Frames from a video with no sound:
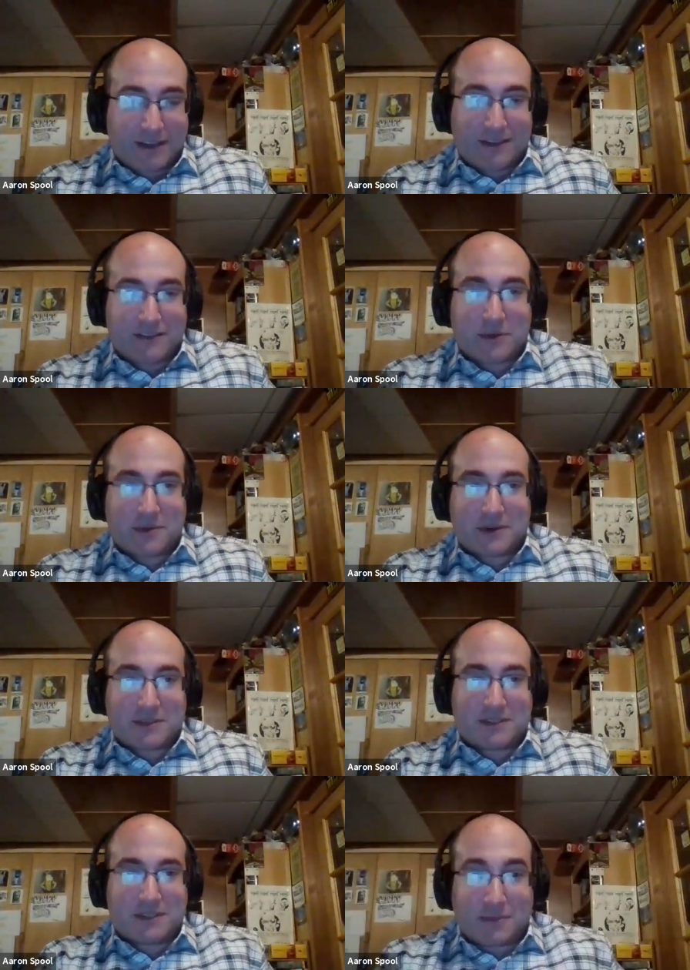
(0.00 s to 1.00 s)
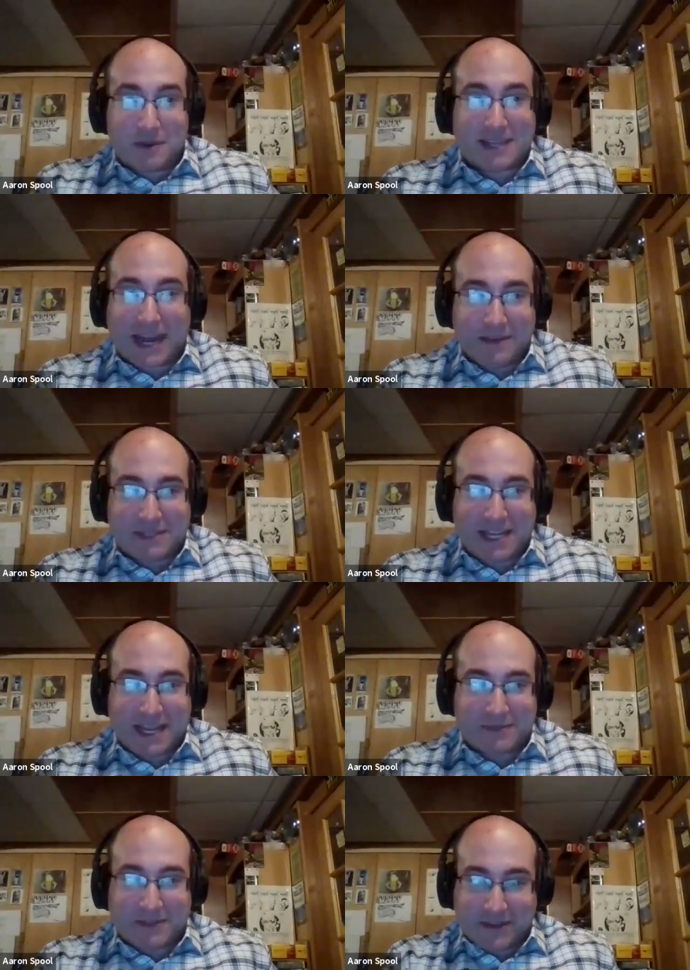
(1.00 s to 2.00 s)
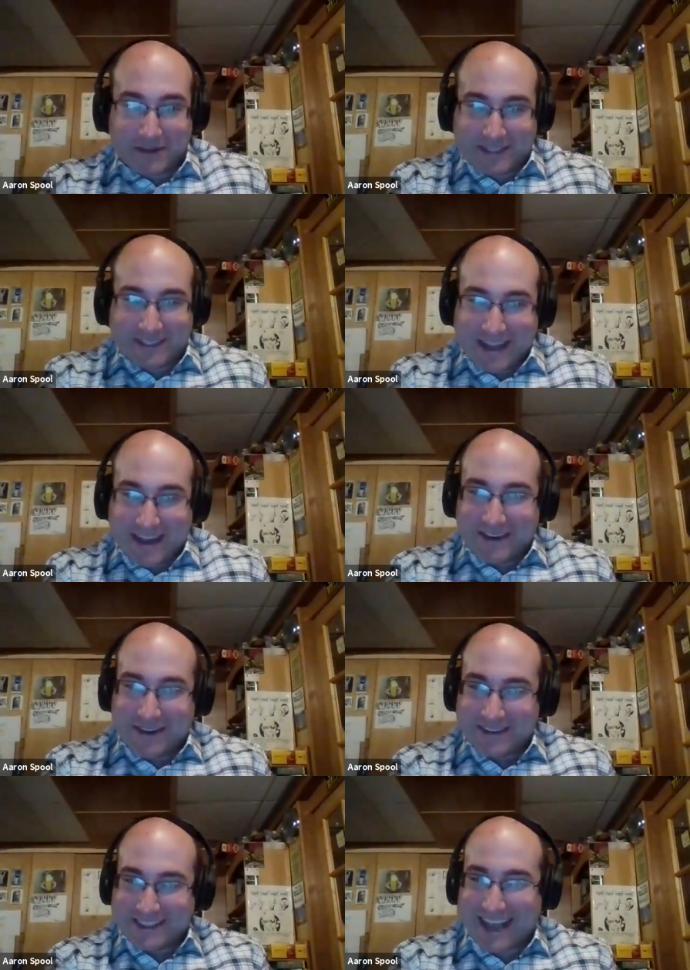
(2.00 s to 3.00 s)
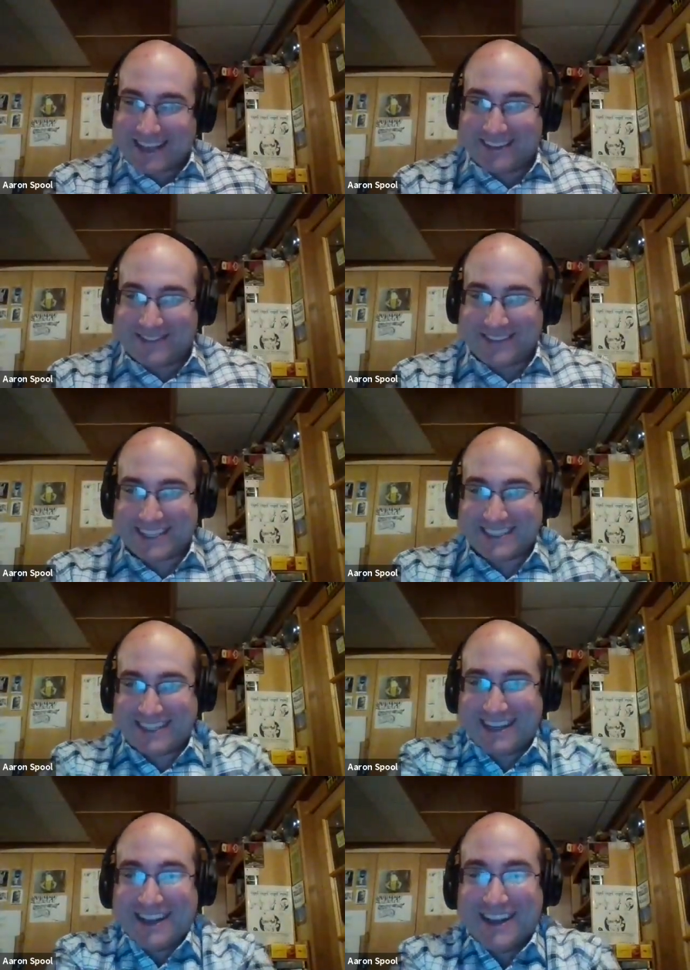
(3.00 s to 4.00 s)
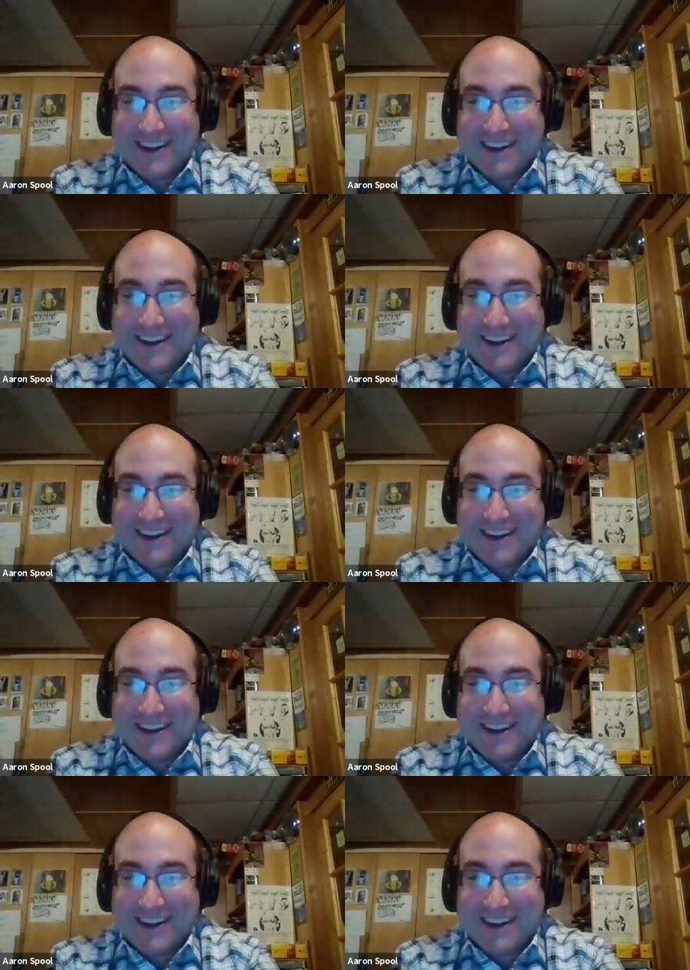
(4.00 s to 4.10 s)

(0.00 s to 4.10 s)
this webinar is suddenly been timestamped. So now they know exactly besides the date.